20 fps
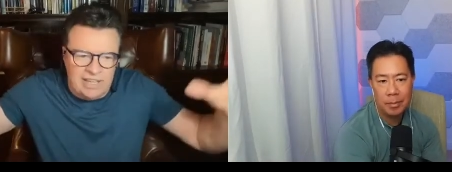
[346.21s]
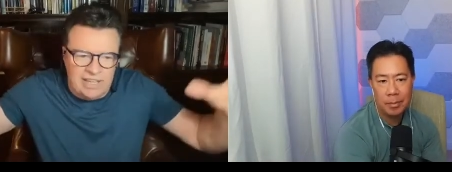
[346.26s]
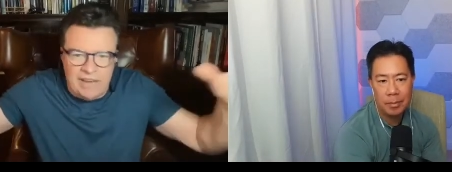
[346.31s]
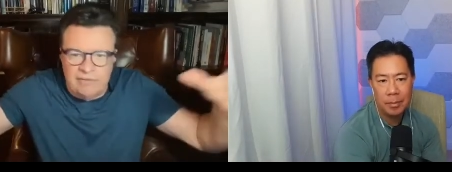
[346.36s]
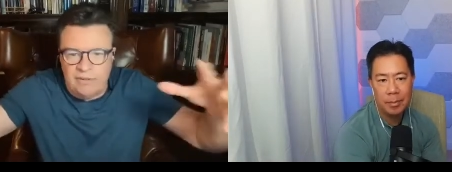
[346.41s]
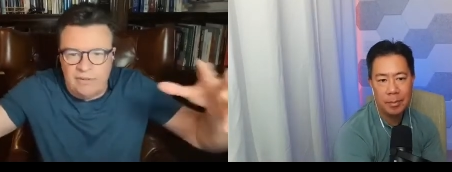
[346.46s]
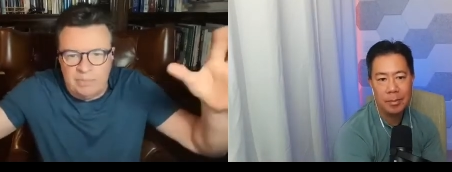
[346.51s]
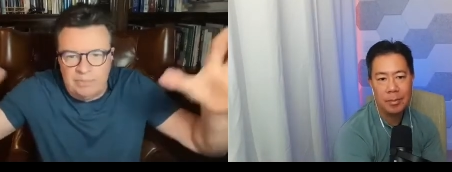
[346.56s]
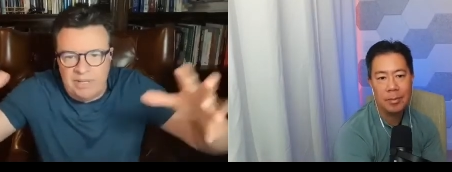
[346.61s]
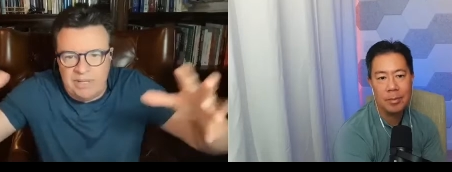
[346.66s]

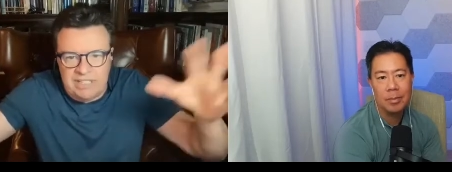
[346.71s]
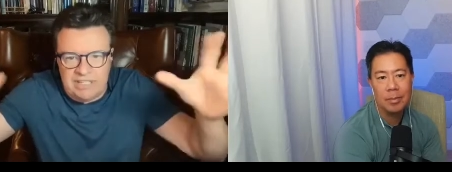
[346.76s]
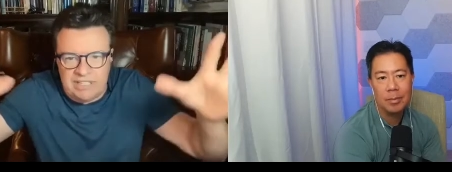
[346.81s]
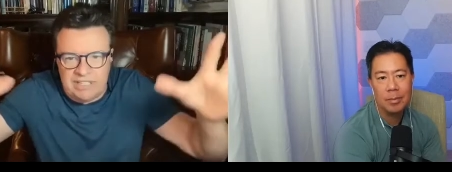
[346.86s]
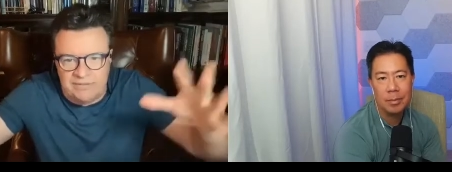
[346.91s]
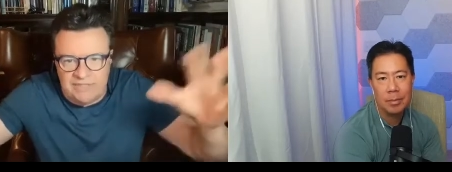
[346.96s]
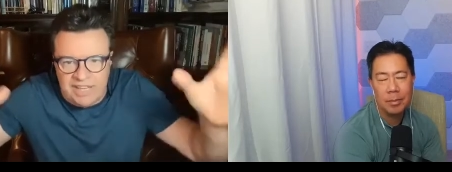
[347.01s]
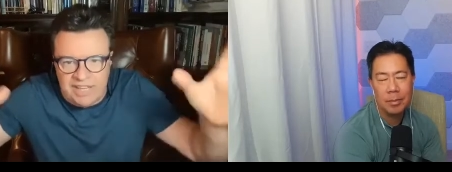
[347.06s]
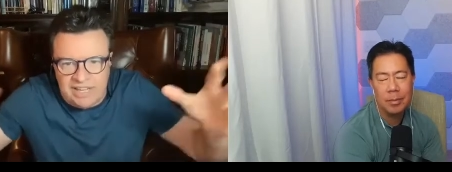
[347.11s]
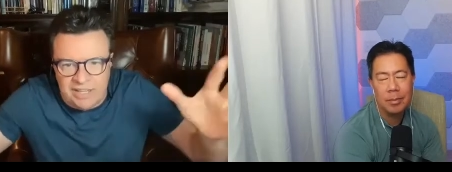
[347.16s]
Speaker 1: every piece
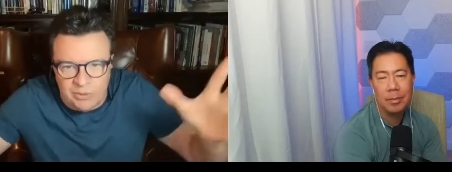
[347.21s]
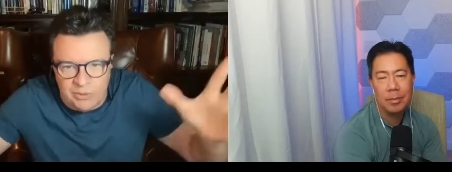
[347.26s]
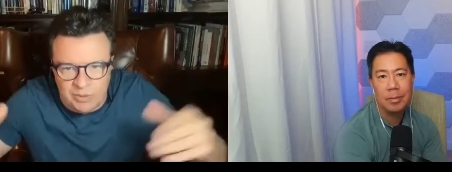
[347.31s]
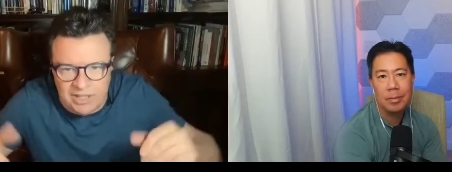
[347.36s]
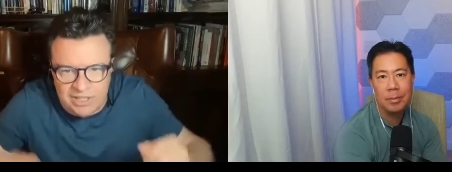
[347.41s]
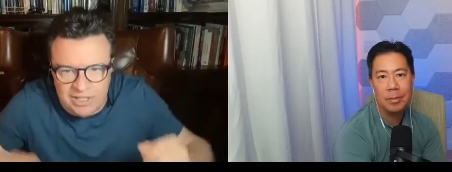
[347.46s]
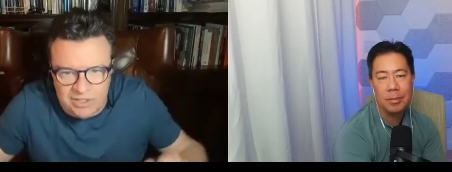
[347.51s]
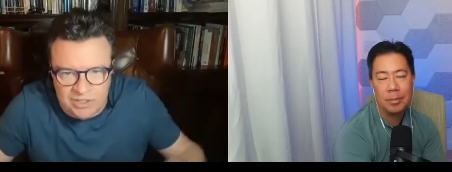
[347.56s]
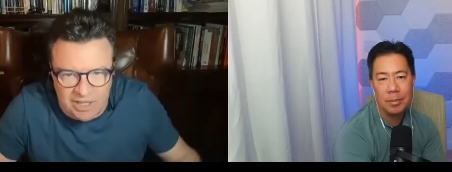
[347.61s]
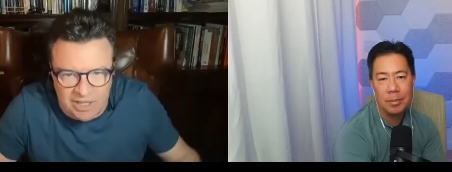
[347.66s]
of data that
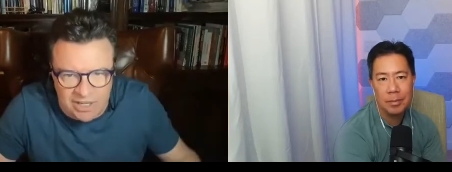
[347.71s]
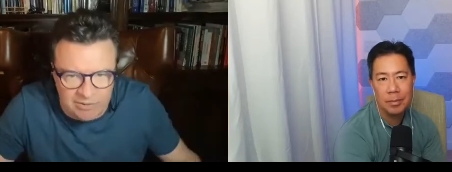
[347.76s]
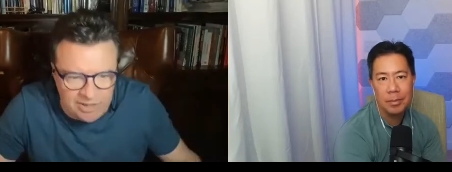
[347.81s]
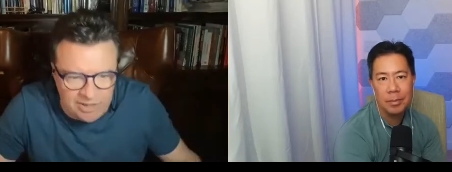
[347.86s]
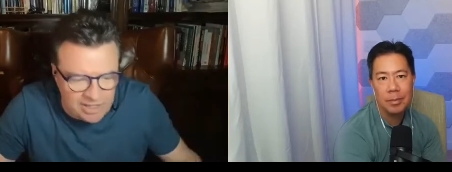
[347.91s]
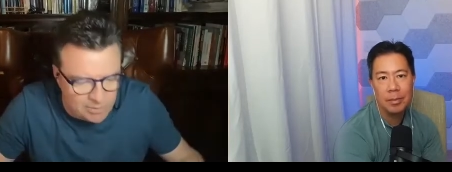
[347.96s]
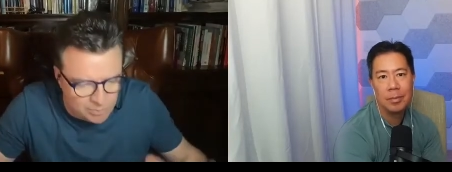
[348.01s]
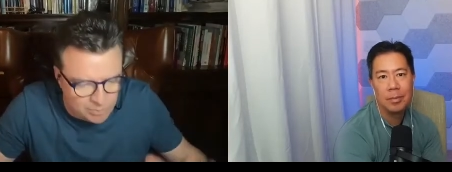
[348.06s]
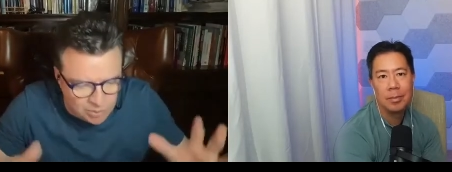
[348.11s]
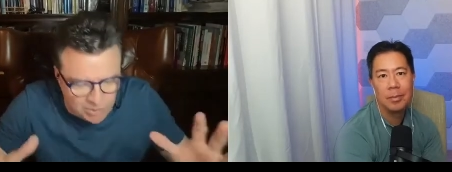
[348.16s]
we can
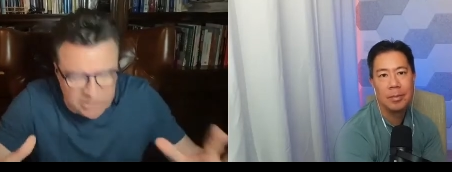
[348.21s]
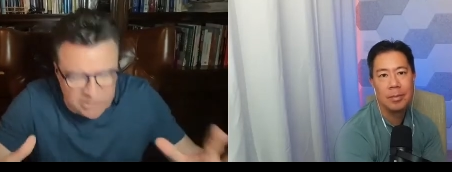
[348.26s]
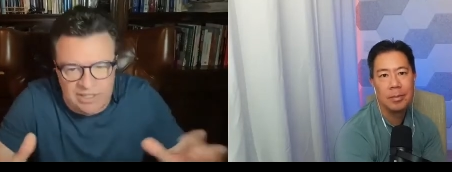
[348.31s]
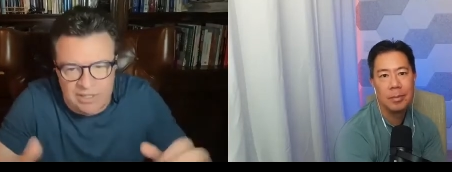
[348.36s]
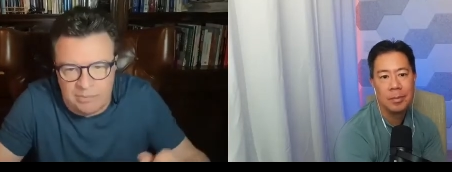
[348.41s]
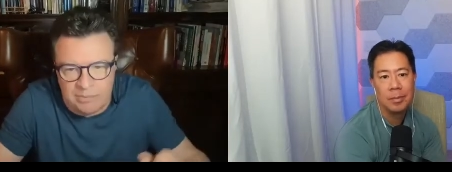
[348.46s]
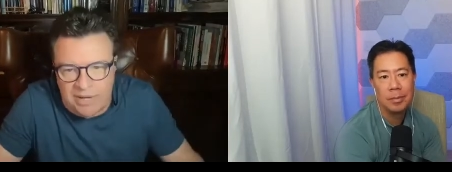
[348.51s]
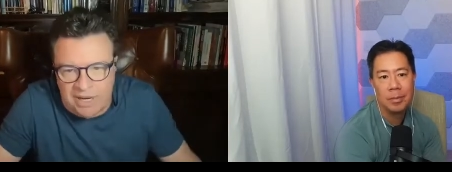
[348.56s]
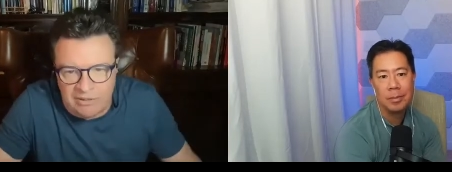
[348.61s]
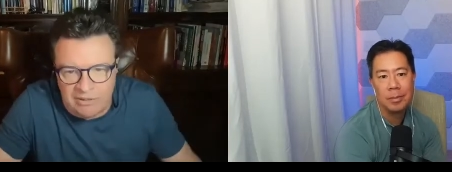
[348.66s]
generate and put it
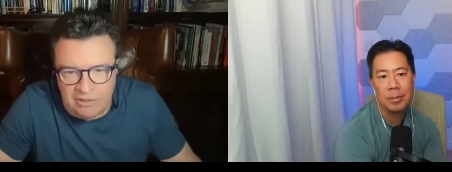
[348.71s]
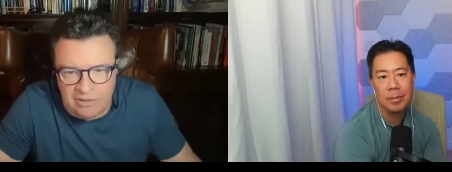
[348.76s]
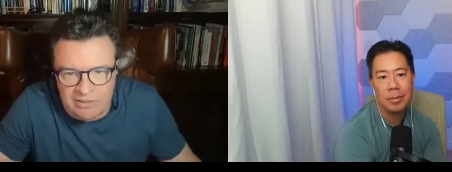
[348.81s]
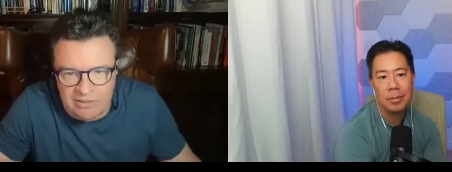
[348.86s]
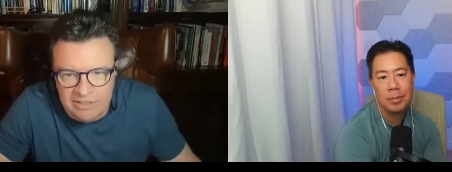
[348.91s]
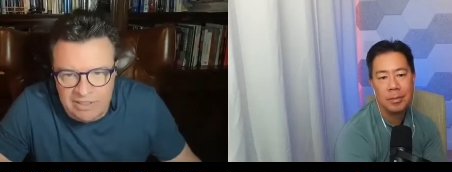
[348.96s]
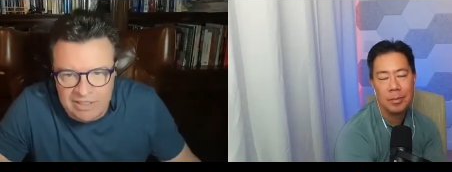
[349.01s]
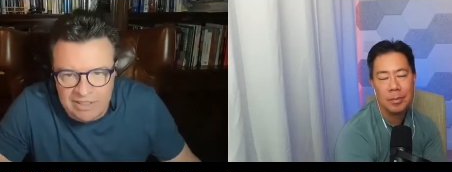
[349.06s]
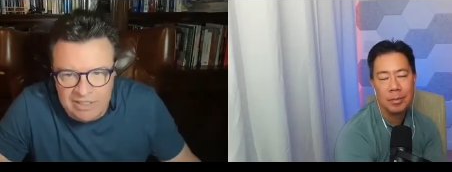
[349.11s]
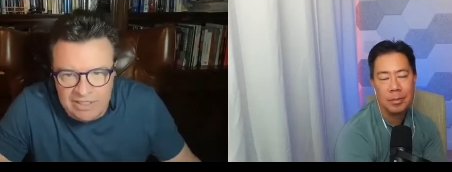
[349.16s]
in a
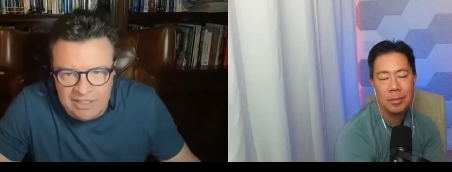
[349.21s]
barrel,